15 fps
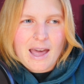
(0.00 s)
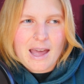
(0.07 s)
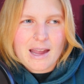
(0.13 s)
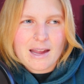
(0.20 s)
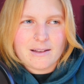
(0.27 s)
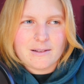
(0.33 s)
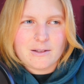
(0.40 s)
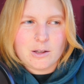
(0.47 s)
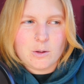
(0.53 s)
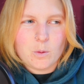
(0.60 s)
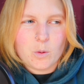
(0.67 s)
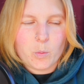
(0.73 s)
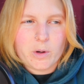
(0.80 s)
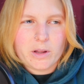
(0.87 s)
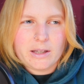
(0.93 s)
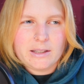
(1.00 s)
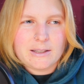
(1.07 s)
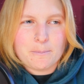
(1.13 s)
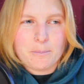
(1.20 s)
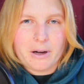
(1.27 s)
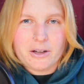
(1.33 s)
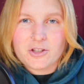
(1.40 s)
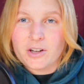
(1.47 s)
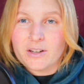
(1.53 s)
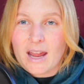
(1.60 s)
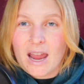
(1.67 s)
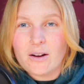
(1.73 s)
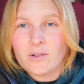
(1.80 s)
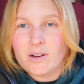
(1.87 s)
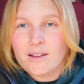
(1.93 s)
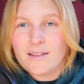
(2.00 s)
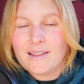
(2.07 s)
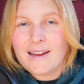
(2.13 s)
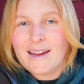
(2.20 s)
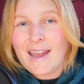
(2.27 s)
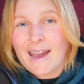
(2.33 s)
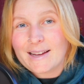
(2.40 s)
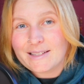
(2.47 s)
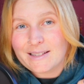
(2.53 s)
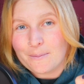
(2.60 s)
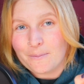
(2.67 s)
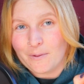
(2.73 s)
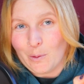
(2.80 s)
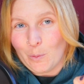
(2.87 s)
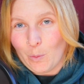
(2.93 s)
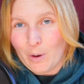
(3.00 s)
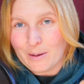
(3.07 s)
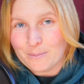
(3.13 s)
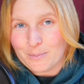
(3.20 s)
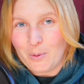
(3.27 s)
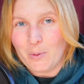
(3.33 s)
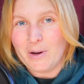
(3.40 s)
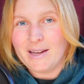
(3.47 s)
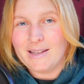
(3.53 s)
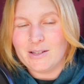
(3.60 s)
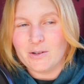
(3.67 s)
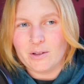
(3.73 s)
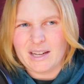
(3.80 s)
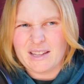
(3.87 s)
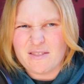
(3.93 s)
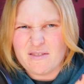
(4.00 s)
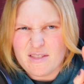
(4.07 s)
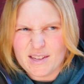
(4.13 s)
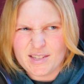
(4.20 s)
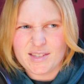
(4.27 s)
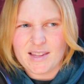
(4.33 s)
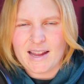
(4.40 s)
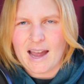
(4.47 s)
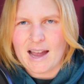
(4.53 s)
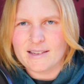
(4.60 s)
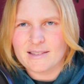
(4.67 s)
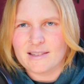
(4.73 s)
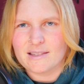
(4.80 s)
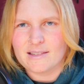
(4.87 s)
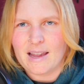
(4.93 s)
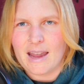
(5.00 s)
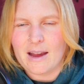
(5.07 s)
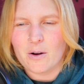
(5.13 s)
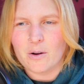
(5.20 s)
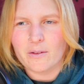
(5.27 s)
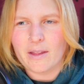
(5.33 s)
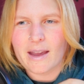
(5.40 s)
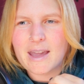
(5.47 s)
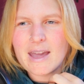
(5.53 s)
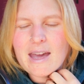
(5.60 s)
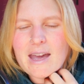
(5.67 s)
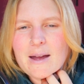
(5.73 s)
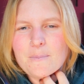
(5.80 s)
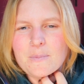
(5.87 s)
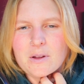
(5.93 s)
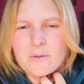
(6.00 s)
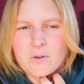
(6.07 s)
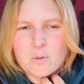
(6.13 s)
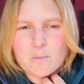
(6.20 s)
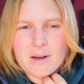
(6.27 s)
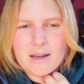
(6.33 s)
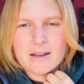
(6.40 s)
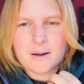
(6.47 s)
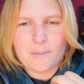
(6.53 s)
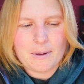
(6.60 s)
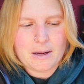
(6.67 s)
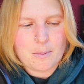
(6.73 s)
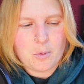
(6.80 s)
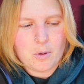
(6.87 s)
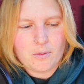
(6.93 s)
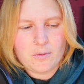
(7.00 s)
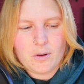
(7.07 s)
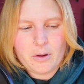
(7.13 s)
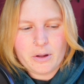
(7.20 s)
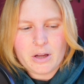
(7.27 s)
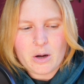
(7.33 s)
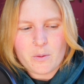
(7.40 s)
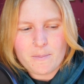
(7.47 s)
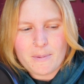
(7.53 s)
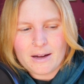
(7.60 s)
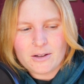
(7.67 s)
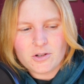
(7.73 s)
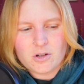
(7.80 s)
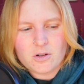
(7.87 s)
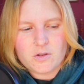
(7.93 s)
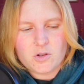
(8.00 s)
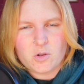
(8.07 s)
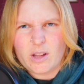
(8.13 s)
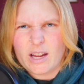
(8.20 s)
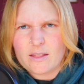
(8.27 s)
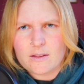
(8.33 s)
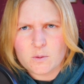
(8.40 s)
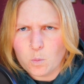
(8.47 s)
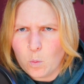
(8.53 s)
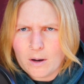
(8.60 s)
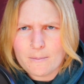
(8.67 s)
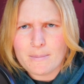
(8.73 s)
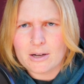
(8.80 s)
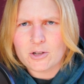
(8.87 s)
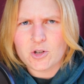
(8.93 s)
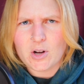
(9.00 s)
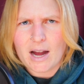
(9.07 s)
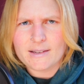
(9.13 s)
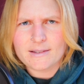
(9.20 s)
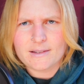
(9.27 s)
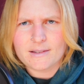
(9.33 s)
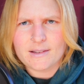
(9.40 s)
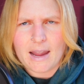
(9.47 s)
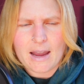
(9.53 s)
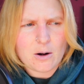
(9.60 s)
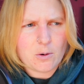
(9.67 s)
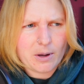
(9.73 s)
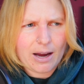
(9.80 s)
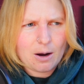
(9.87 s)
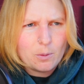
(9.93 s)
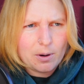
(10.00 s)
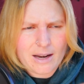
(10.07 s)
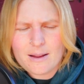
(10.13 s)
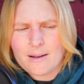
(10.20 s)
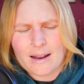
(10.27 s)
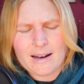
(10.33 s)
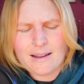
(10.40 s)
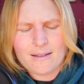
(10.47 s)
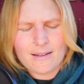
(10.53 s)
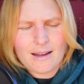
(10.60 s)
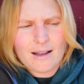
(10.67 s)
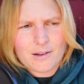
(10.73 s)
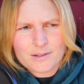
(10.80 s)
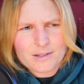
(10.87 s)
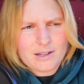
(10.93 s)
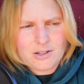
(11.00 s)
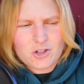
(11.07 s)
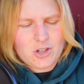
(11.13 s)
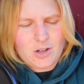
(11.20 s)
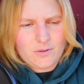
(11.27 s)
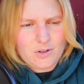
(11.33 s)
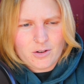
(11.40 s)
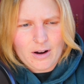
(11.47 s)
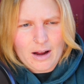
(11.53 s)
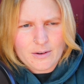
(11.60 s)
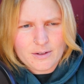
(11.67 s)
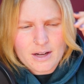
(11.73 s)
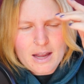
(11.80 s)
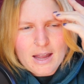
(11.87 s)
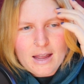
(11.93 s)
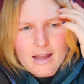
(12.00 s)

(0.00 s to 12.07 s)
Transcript: and you were willing to budge on everything except for one point. You're like, this thing has to stay. Or like if you made up like a portfolio with pictures, you're like, this one picture has to stay. I don't care what anything else gets shifted around.